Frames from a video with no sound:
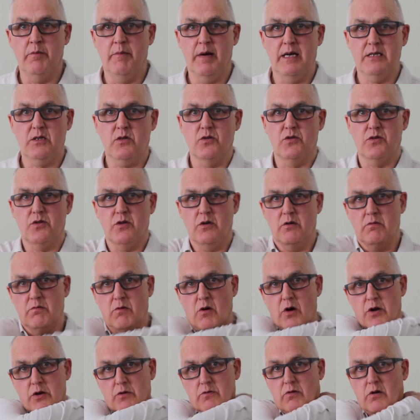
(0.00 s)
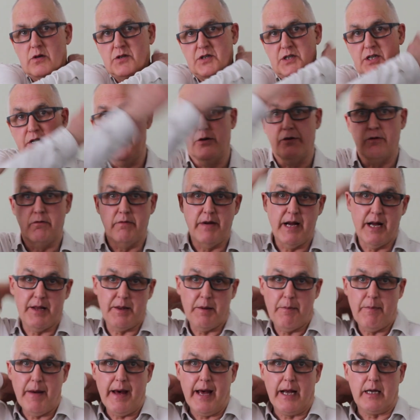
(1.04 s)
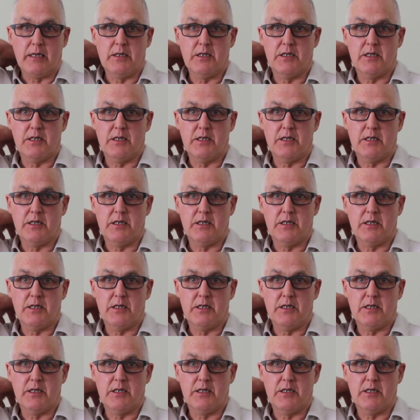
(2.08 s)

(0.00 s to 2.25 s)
muscles are right across here and around the back,